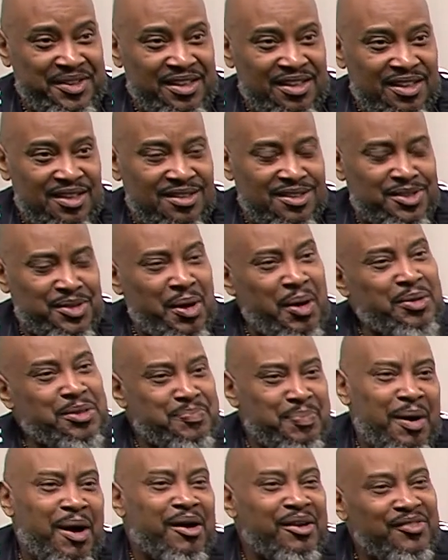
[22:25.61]
So I was
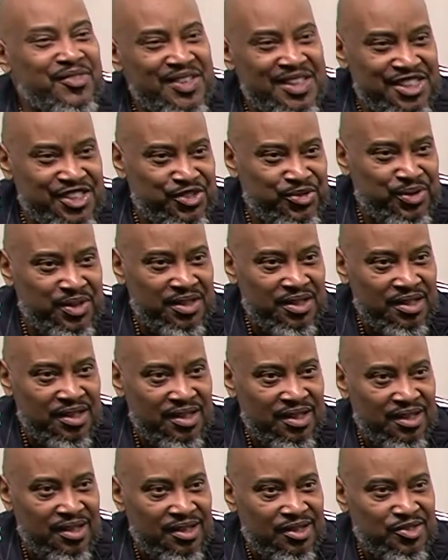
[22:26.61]
part of history.
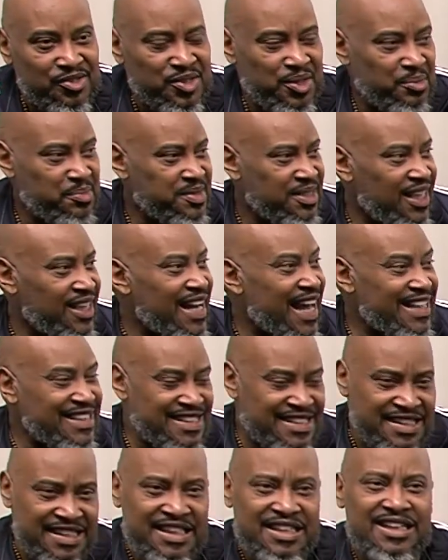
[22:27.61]
You see what I'm saying? I've
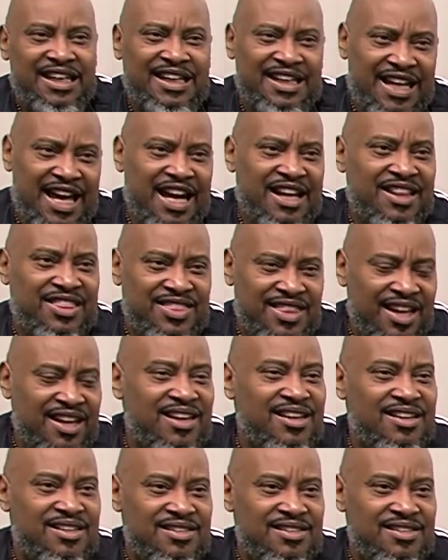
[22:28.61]
seen a lot of things.